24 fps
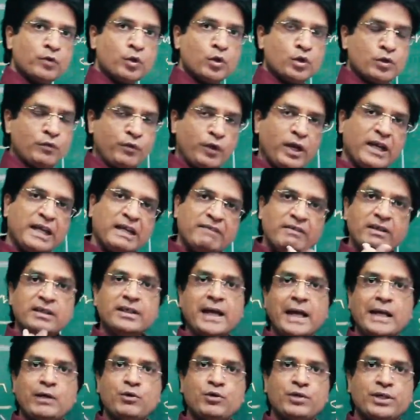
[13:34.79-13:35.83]
So for a given
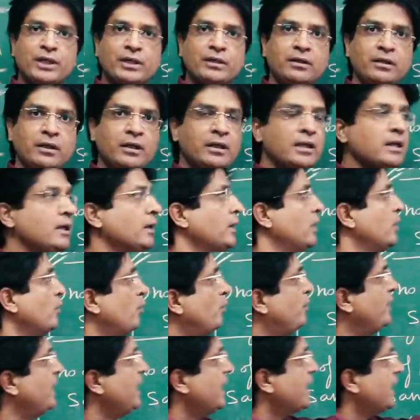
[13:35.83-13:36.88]
dilution,
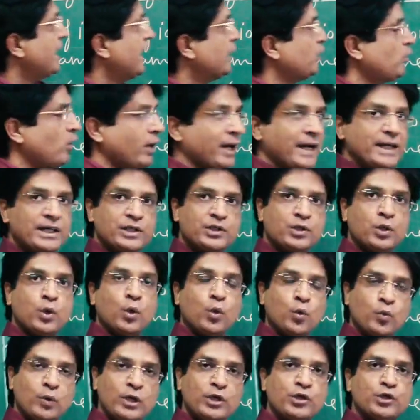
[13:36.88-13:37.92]
weak electrolytes
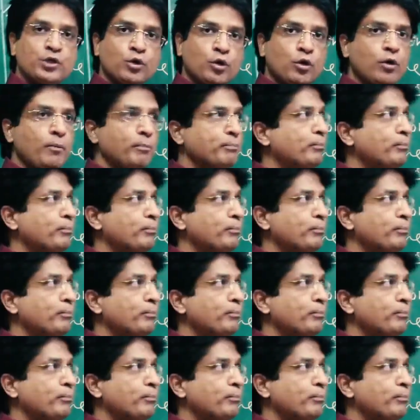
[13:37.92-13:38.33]
will show